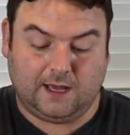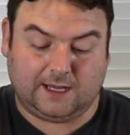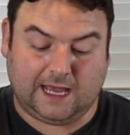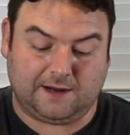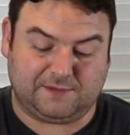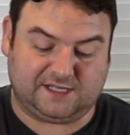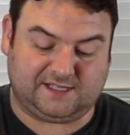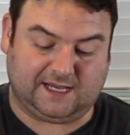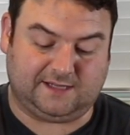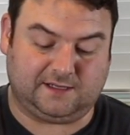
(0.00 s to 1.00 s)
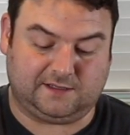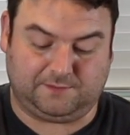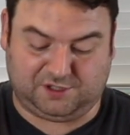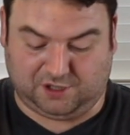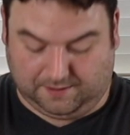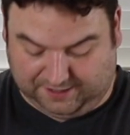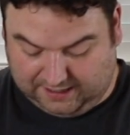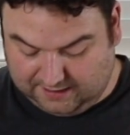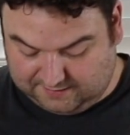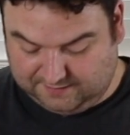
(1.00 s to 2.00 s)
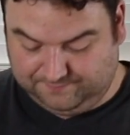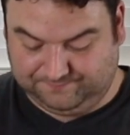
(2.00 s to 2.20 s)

Again, I'm just slicing some strawberries.